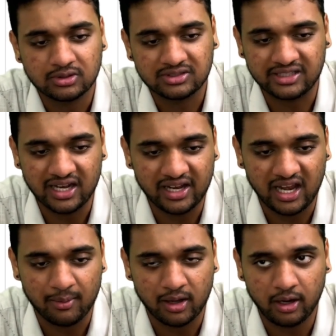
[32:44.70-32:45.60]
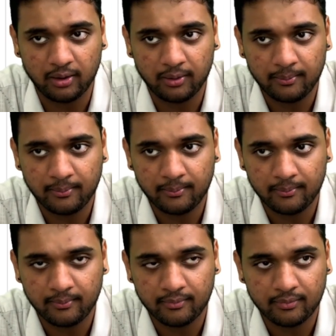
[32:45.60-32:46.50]
Skilled labor
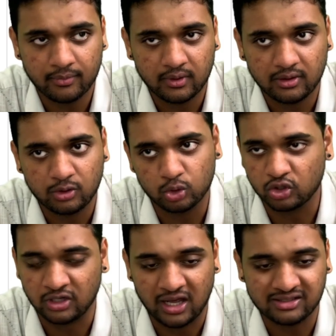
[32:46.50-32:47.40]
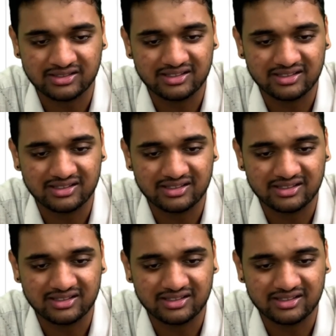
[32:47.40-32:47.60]
2000 hours,